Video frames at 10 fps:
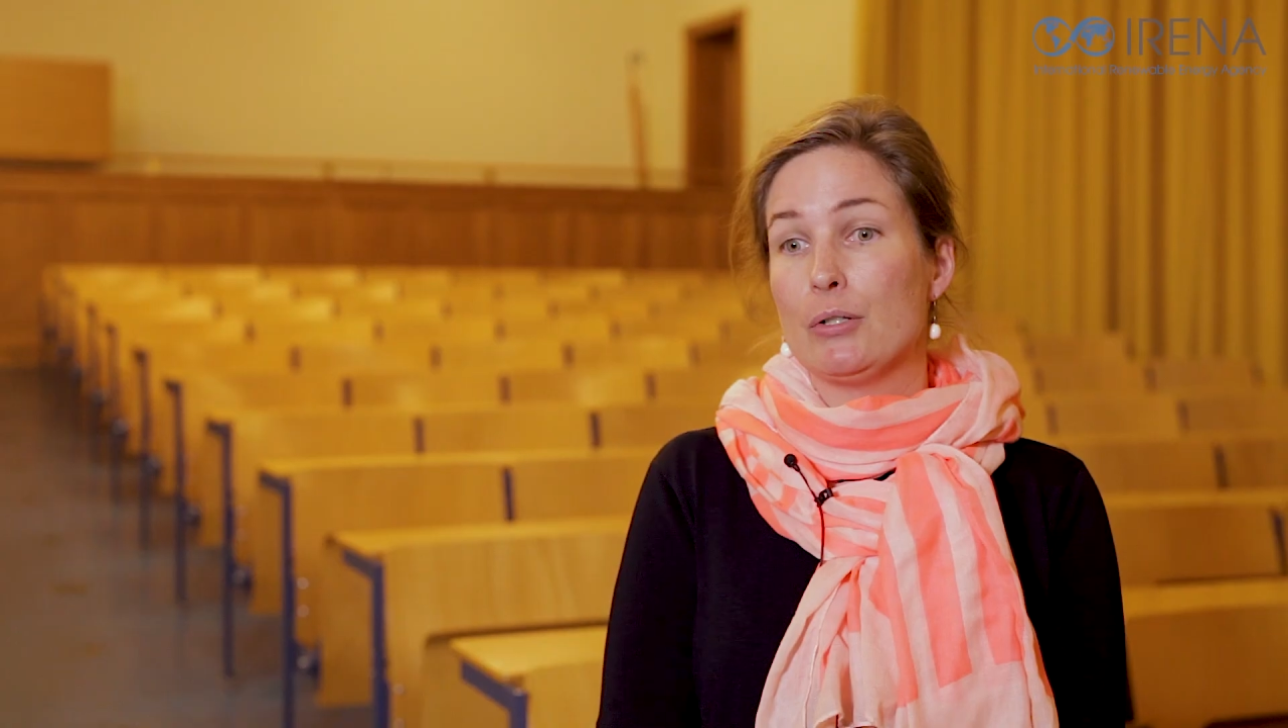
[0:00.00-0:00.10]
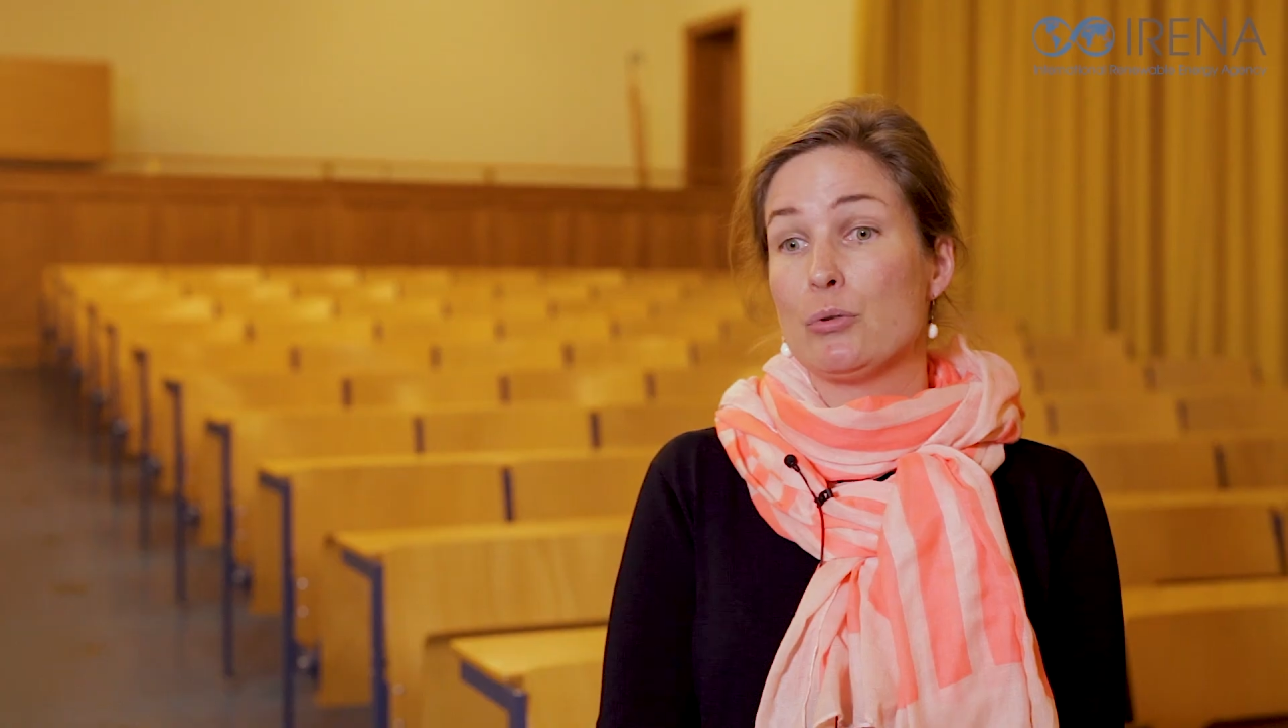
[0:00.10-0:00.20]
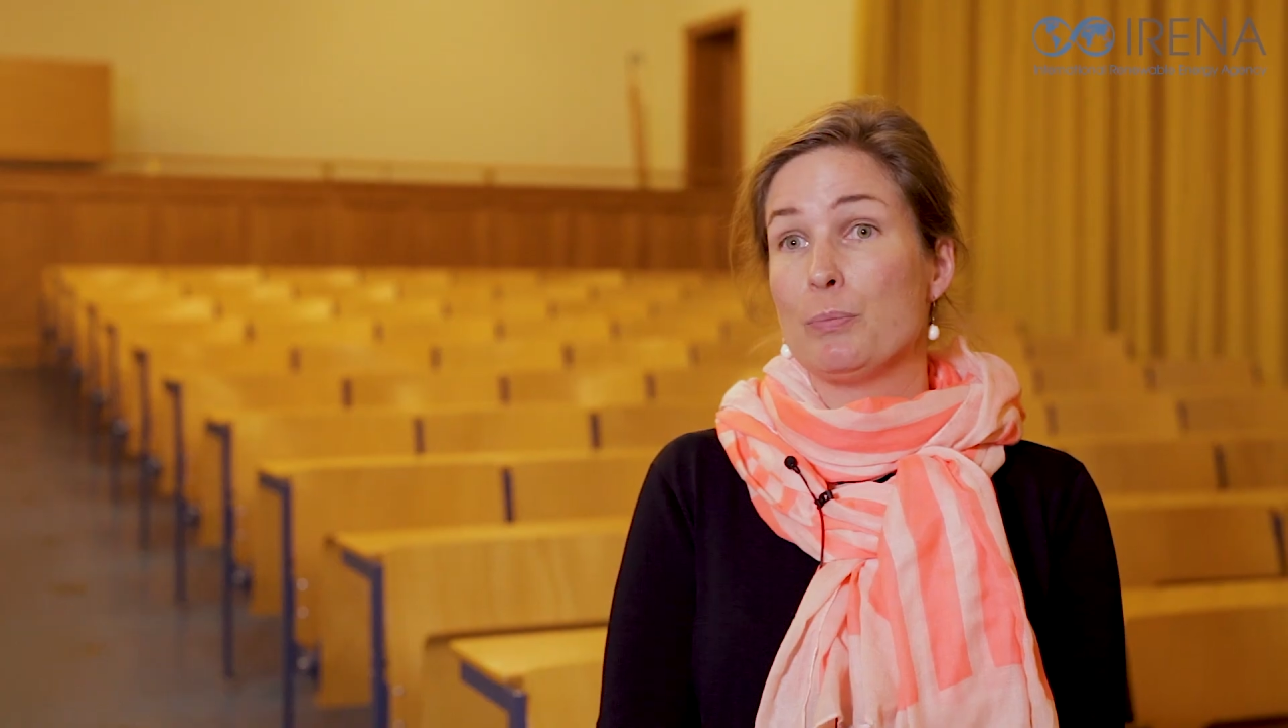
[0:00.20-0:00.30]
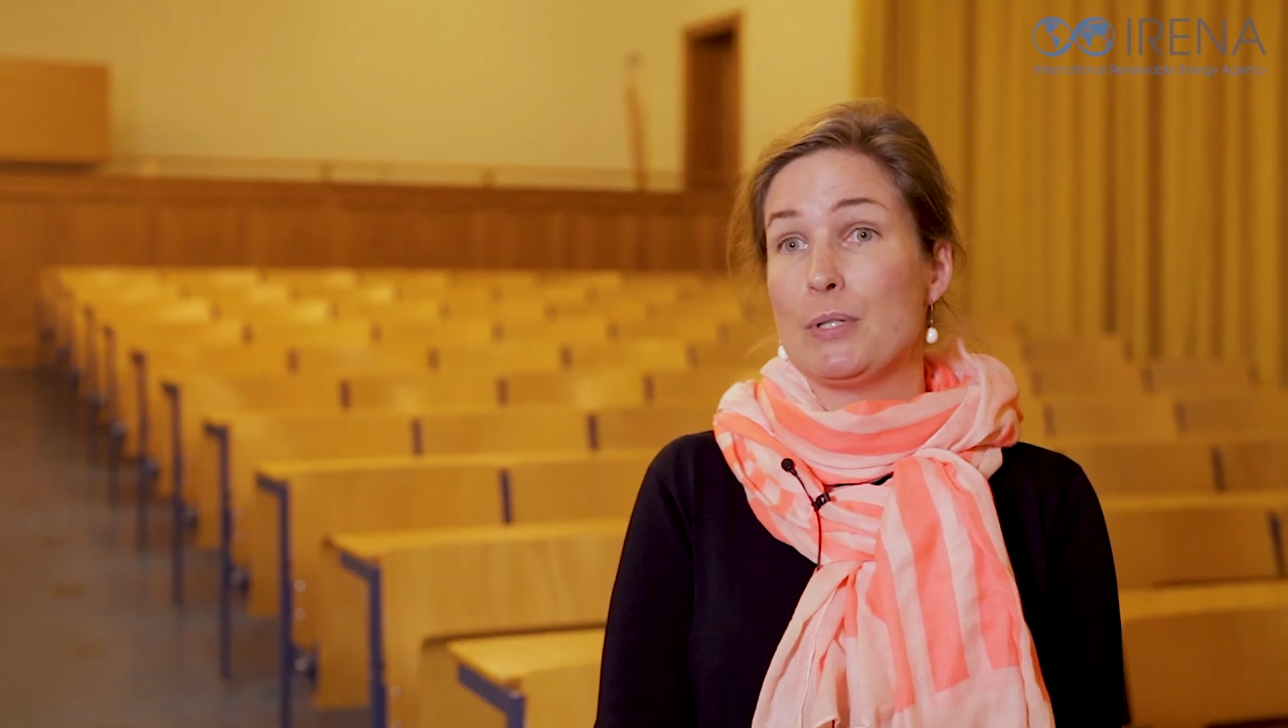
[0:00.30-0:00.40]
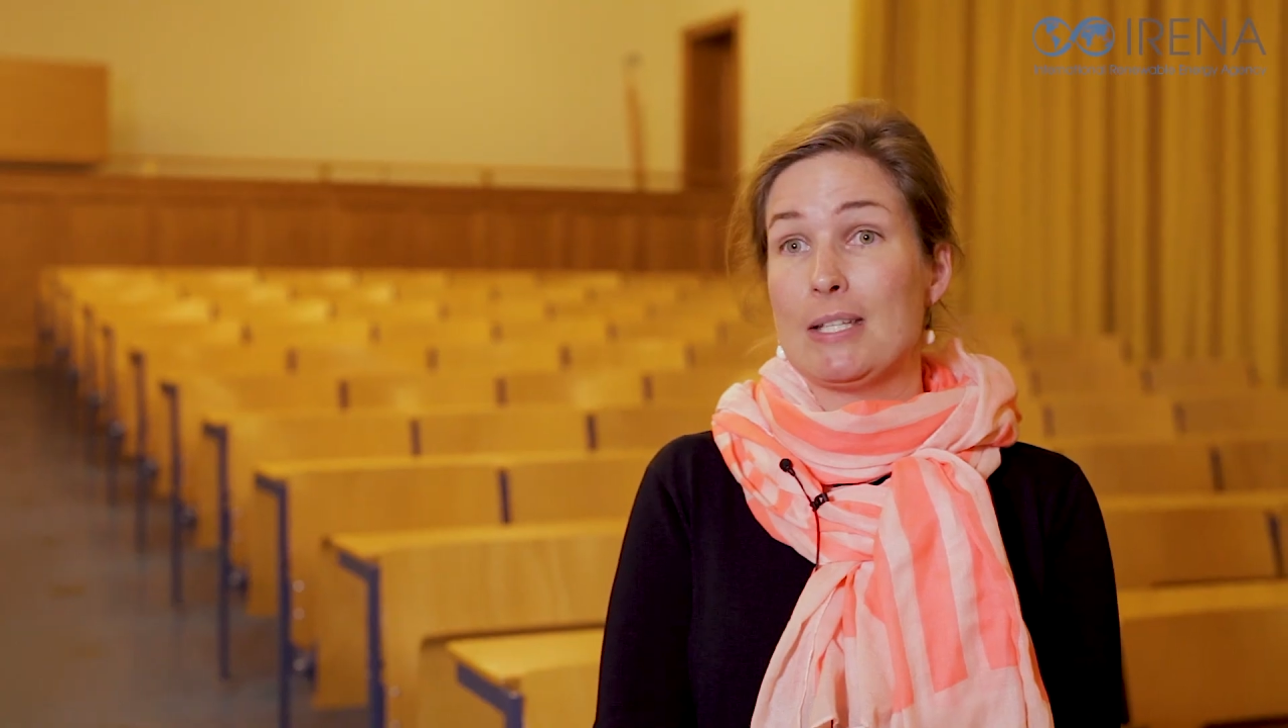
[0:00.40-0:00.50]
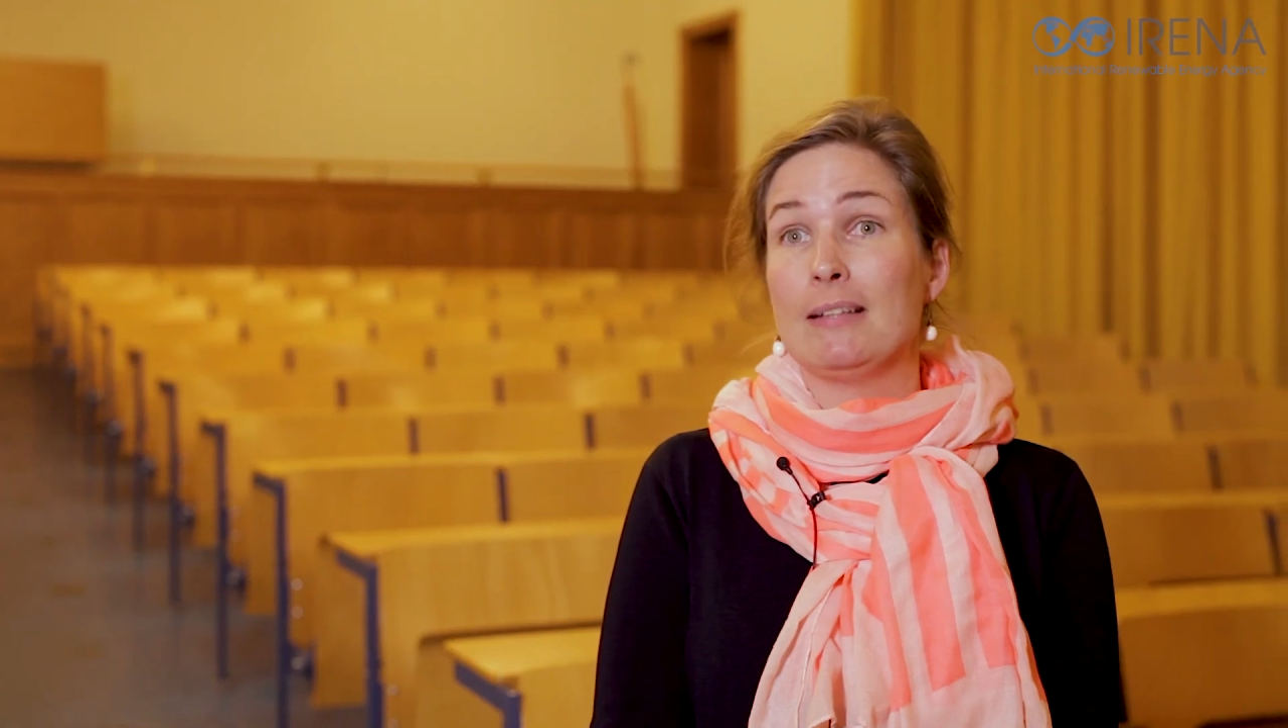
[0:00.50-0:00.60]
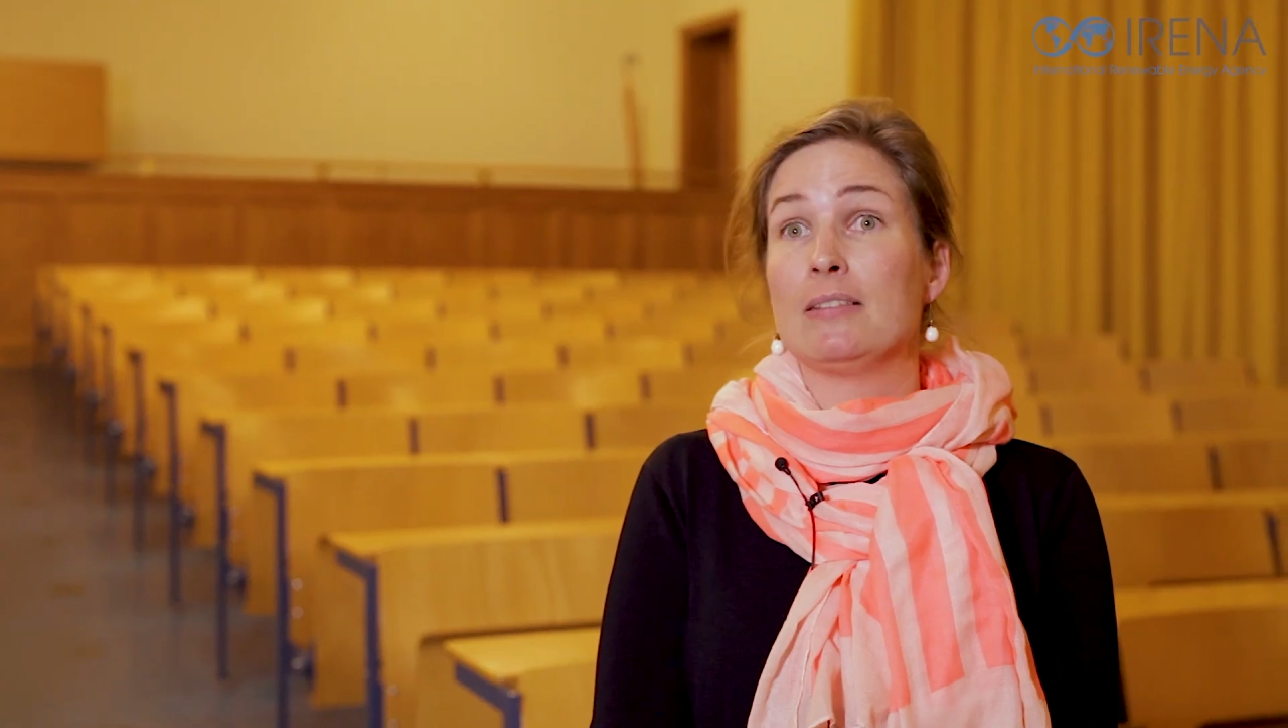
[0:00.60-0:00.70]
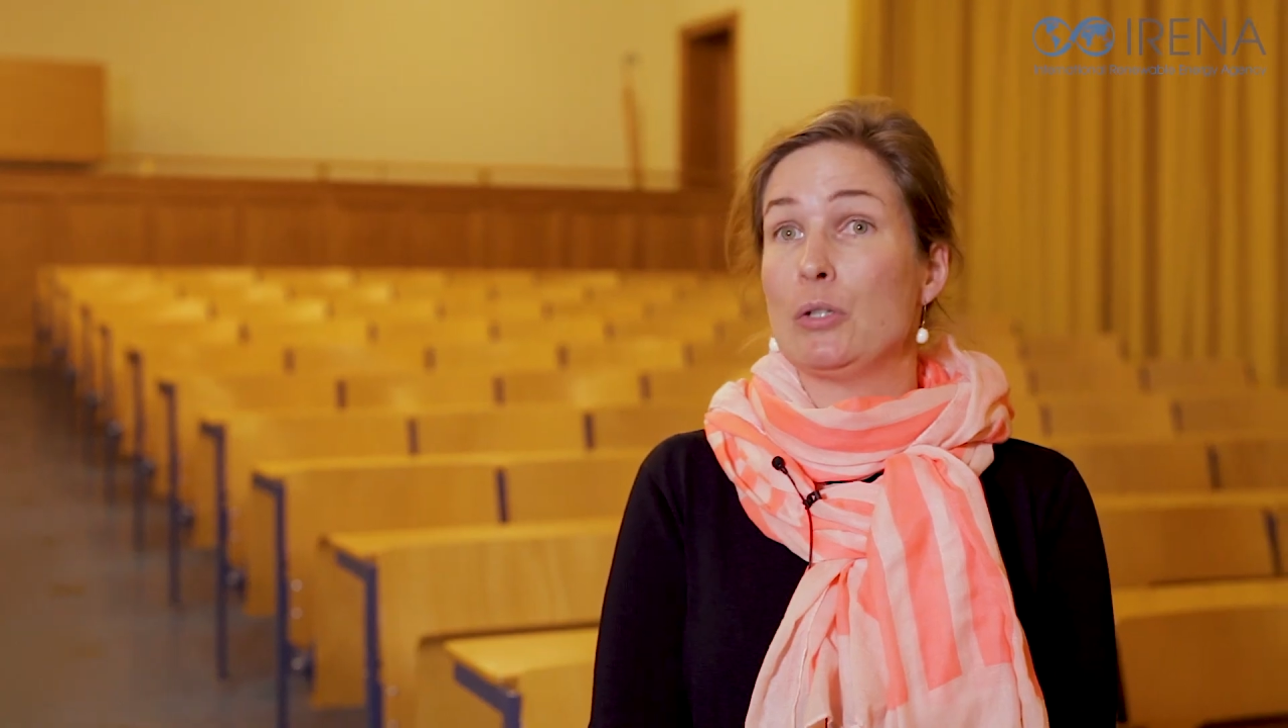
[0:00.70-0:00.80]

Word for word: to present